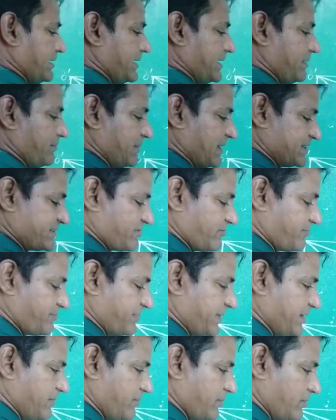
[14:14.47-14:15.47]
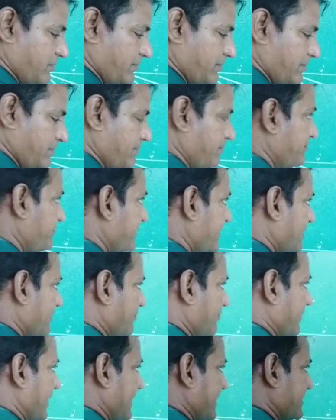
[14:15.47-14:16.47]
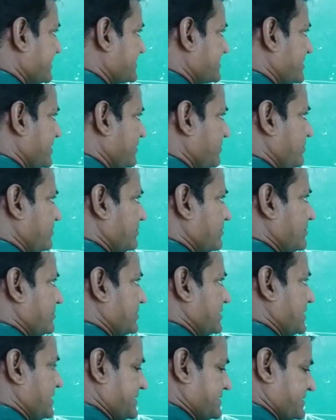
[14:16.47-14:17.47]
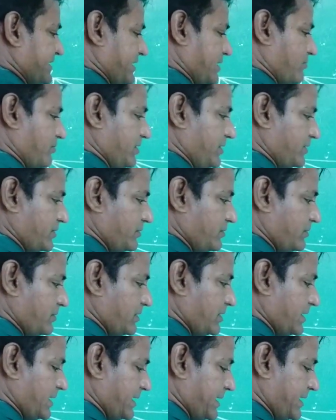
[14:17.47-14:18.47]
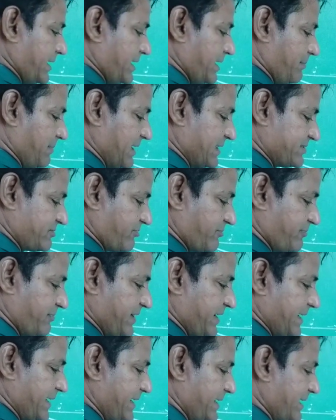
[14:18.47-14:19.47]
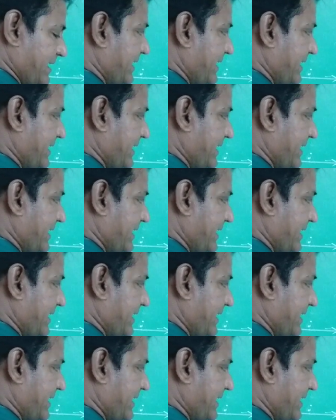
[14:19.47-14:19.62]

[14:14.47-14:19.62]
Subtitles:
in place of PO minus U is equal to, in place of PI